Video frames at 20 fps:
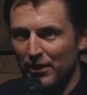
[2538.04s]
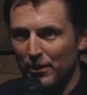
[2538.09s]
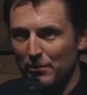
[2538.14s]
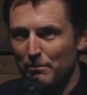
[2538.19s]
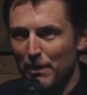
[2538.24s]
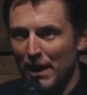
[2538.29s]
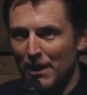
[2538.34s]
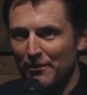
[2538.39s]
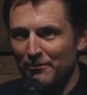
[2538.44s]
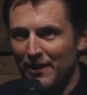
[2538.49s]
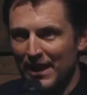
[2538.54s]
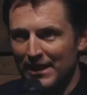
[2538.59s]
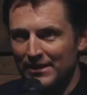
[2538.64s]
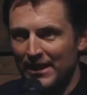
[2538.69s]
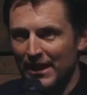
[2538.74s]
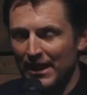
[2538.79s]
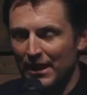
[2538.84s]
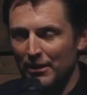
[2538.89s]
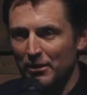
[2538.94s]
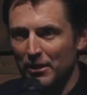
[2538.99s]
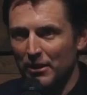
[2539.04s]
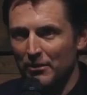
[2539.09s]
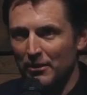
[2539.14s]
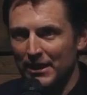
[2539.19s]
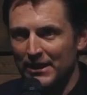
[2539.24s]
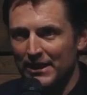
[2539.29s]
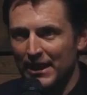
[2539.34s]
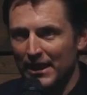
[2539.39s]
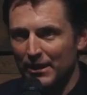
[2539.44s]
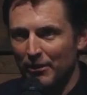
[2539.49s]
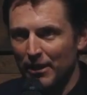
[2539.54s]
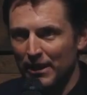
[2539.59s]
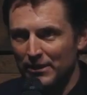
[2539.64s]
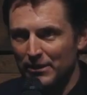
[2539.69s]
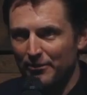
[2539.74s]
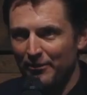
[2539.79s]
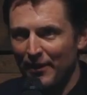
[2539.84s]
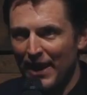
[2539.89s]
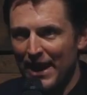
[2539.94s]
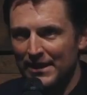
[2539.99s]
little Belfast kid I really want to kick right in
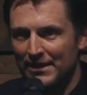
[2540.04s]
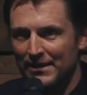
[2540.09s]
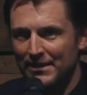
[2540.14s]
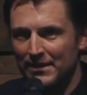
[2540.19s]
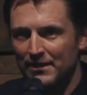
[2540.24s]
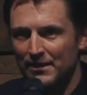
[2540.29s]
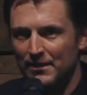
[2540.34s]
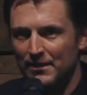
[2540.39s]
his face.